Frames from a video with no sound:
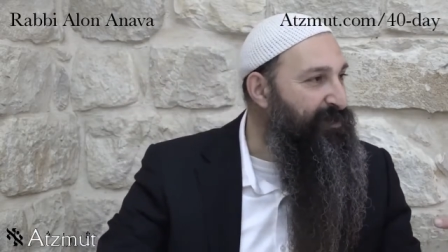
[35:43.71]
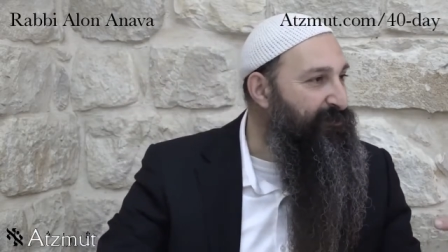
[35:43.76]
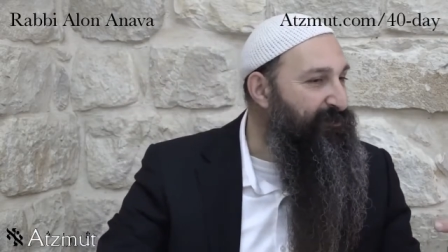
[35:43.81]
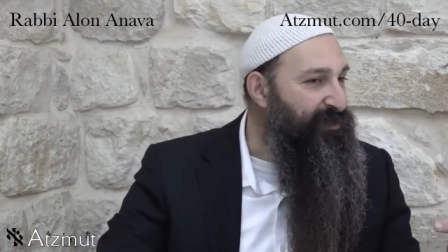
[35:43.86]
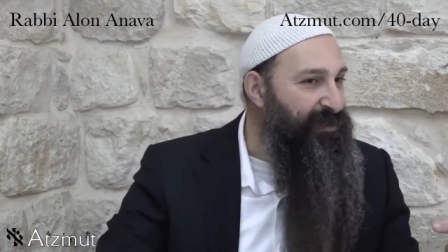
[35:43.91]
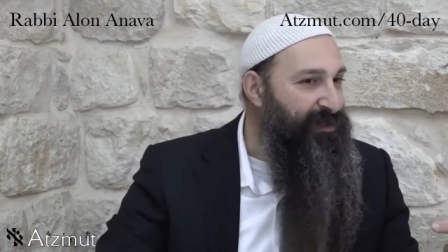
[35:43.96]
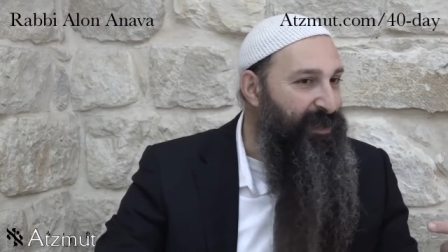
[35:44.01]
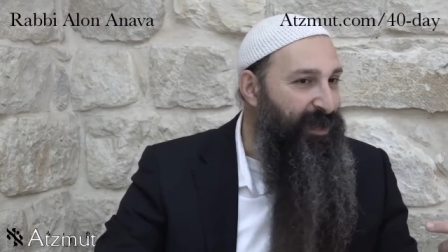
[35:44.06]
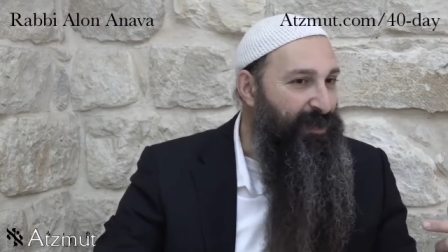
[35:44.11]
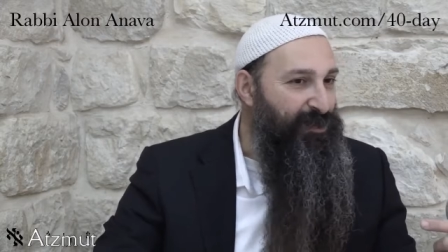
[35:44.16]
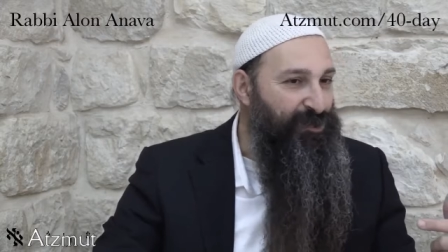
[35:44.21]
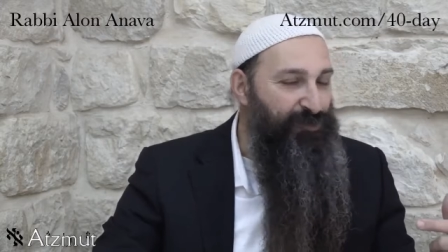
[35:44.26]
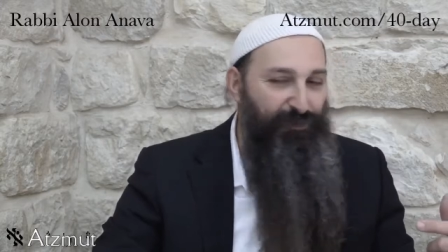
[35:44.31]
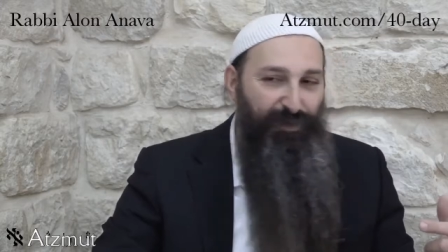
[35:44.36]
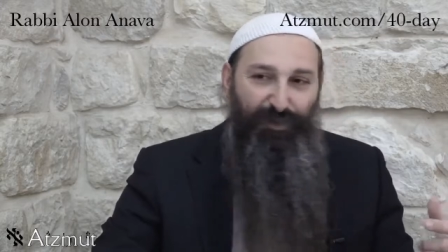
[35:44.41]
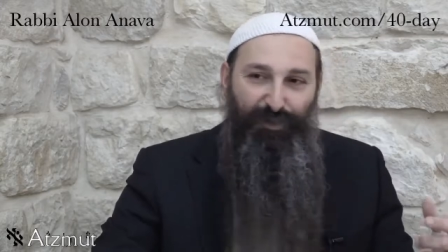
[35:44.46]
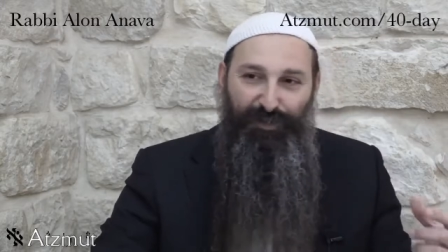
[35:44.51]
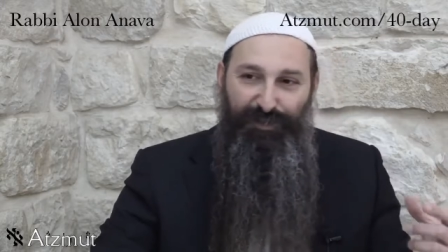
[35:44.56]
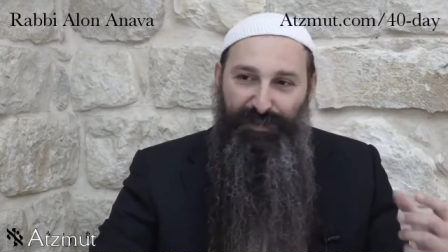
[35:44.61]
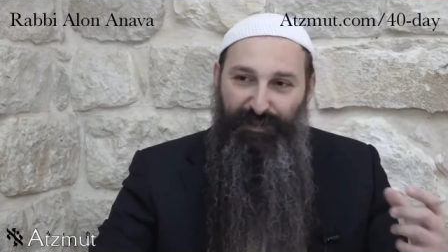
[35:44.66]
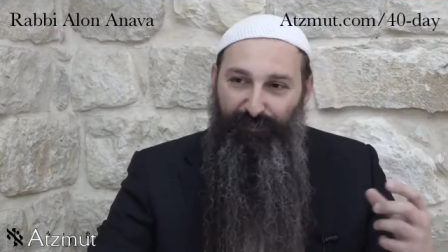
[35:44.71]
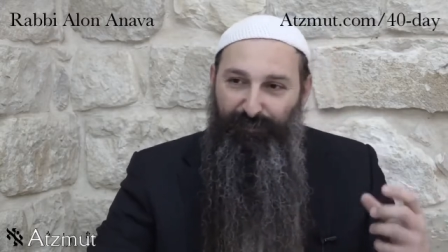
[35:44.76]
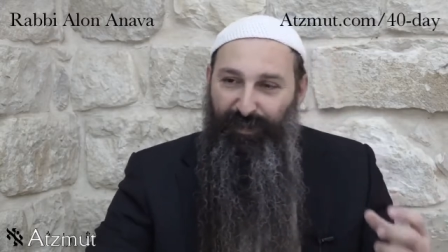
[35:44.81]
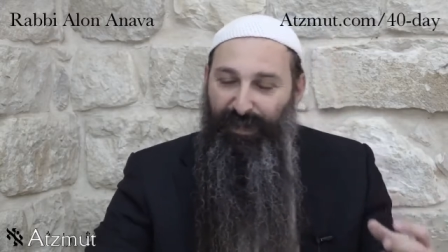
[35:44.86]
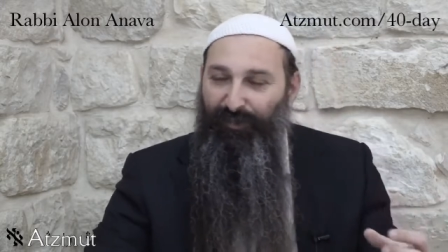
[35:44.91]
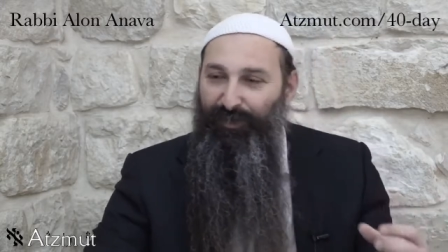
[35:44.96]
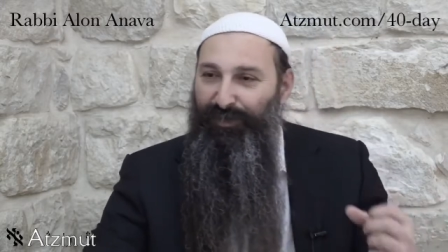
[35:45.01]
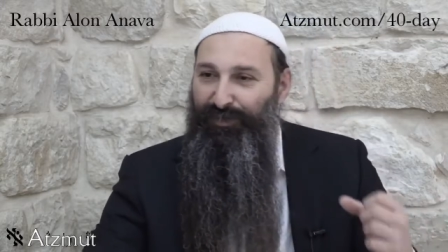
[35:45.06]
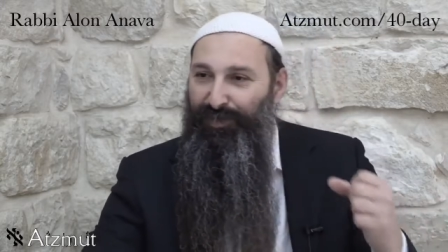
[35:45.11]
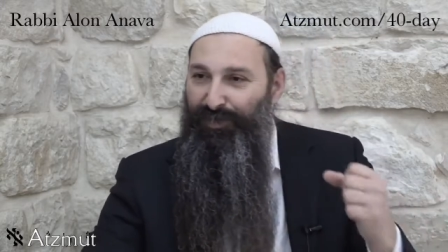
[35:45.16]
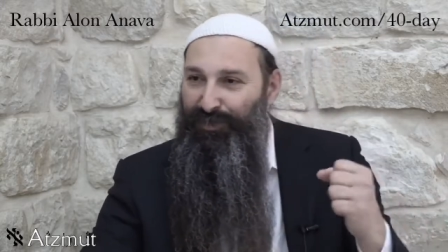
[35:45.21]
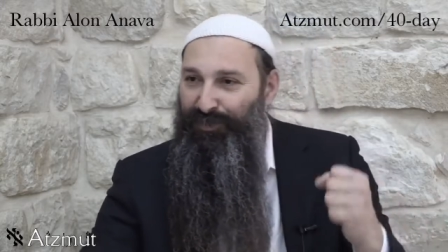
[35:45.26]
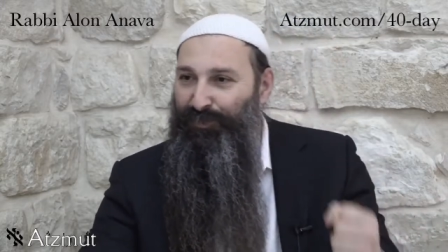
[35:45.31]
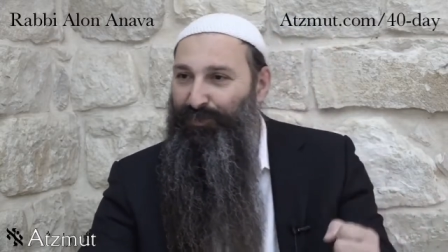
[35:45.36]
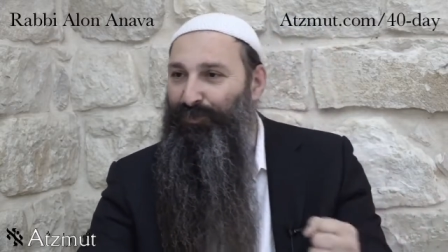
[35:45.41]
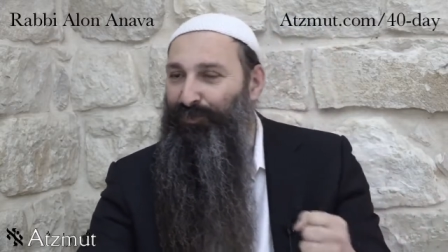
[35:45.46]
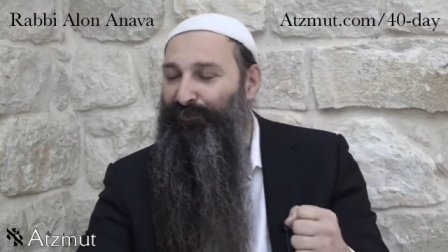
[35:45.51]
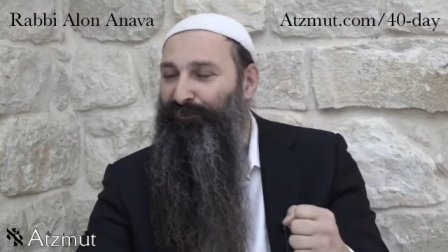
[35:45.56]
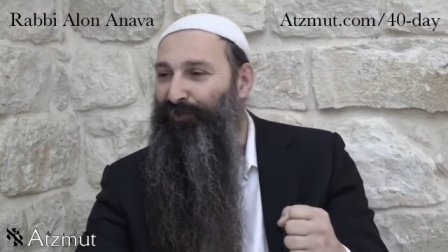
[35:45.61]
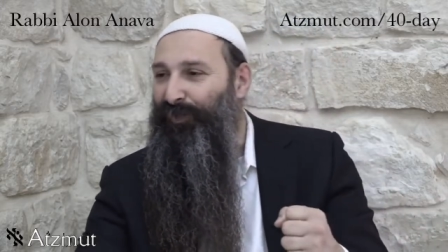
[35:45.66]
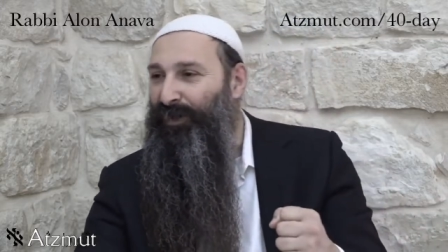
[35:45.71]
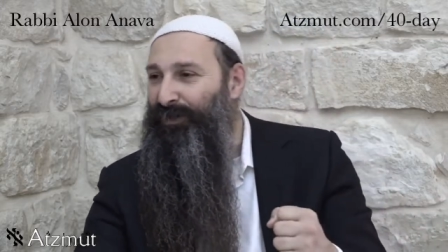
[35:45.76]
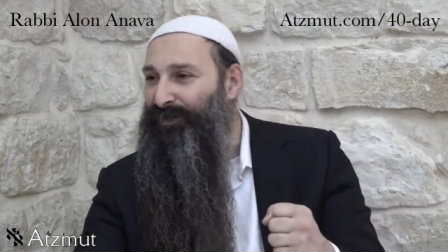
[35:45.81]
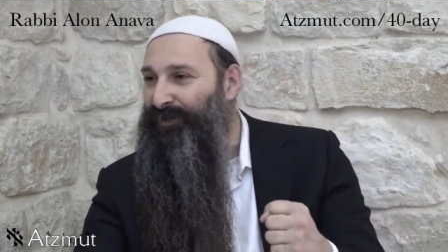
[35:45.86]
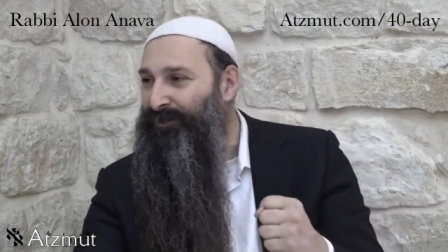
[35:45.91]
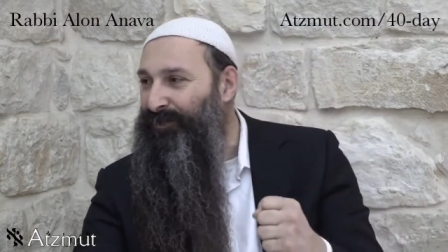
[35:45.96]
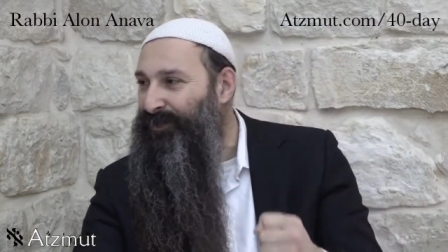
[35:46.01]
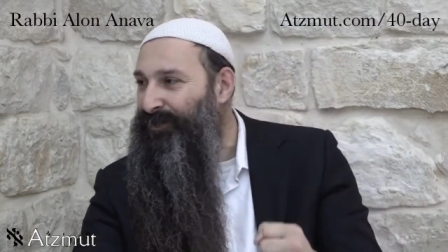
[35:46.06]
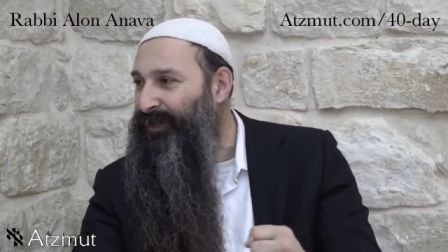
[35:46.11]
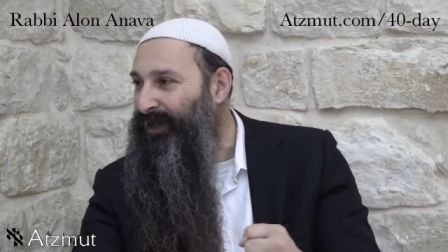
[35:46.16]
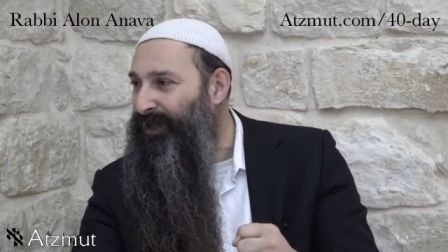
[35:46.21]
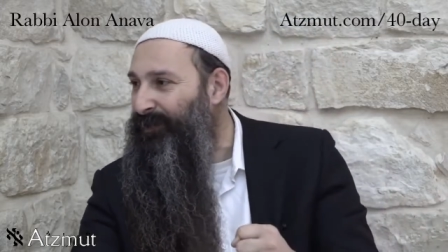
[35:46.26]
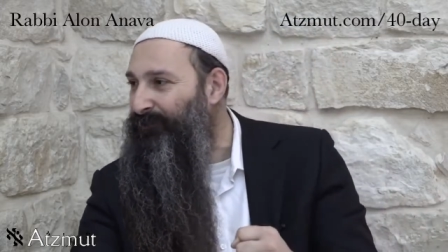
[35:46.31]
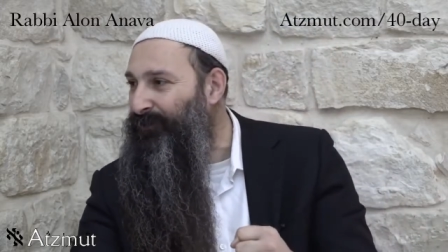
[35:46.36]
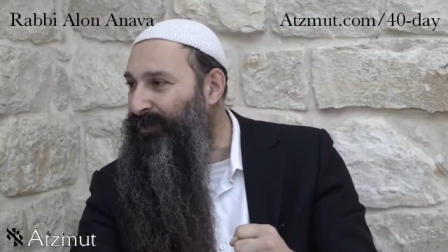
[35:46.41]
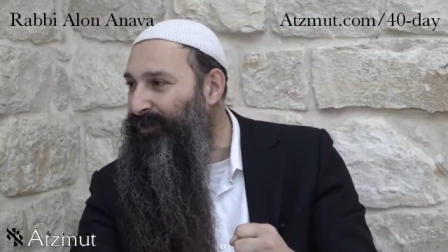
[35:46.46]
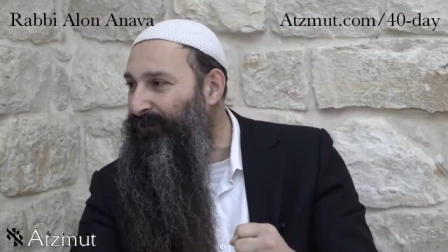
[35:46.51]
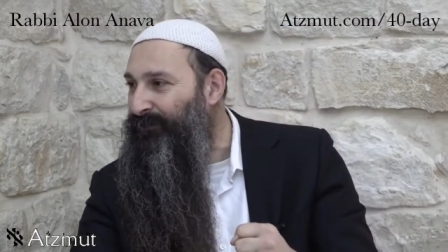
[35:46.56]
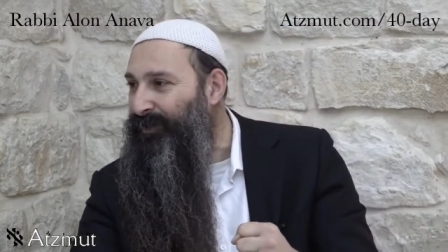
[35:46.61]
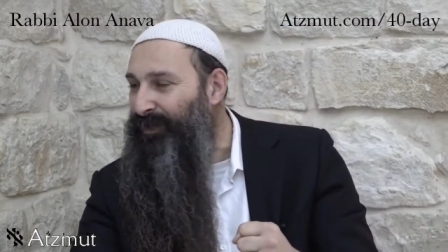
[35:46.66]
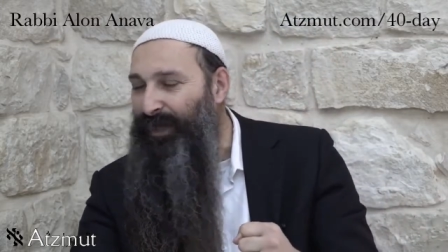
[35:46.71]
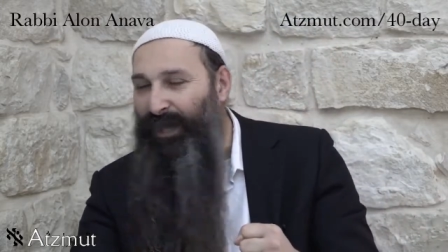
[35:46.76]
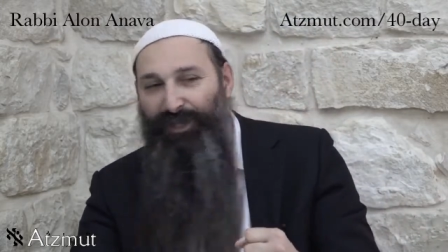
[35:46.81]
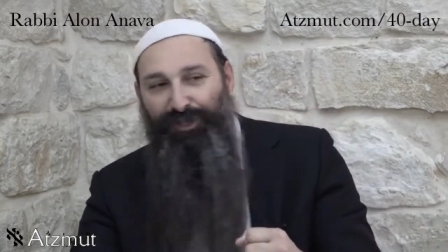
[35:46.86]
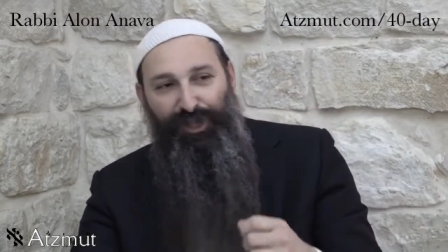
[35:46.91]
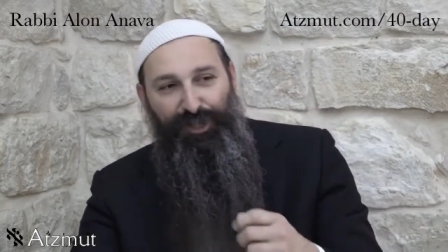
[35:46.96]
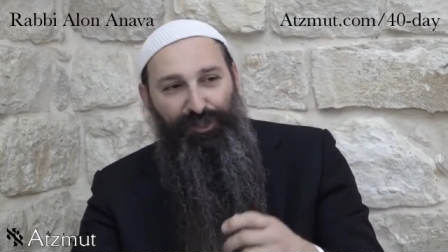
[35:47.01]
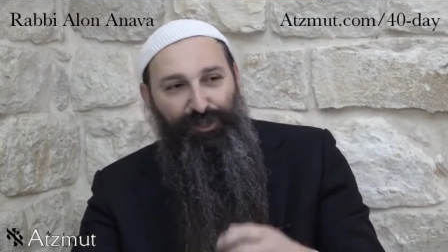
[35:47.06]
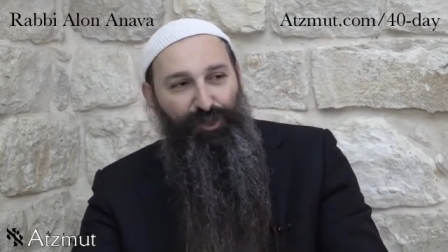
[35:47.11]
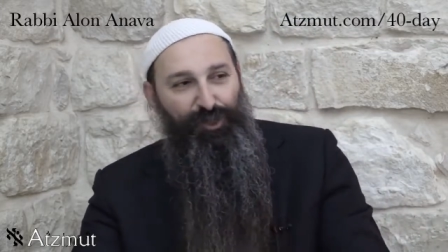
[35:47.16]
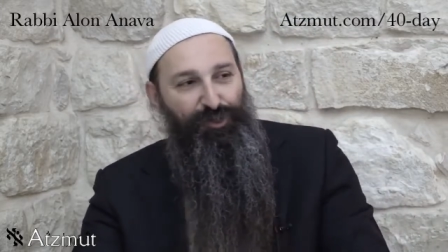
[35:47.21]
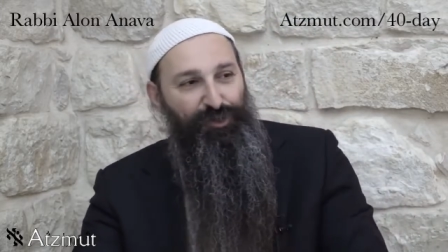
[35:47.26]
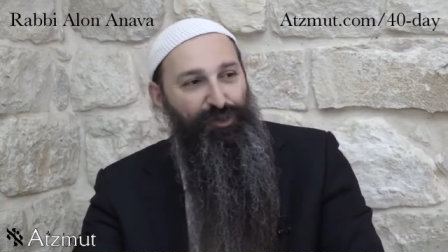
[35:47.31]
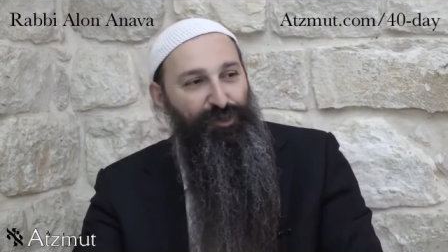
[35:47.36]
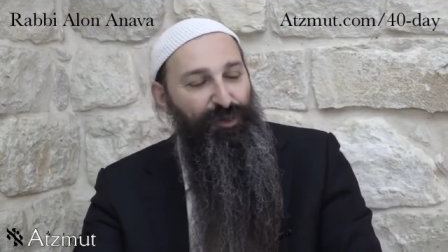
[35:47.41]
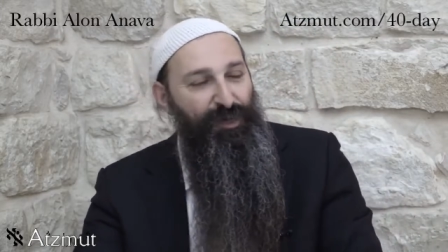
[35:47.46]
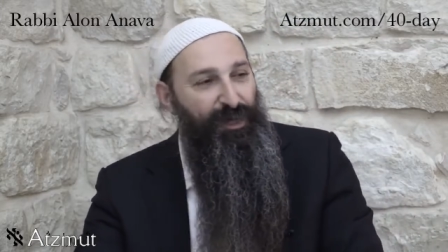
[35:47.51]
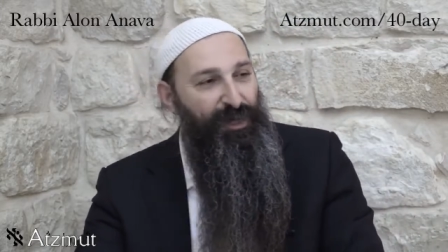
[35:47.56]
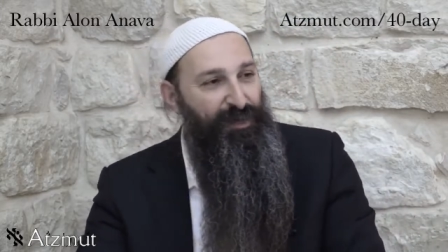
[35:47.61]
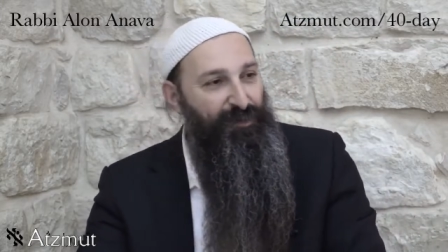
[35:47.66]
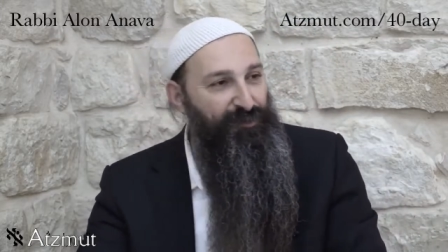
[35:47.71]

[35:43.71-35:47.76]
HaMikdash because the merit that stood for us in the second Bet HaMikdash, I told you,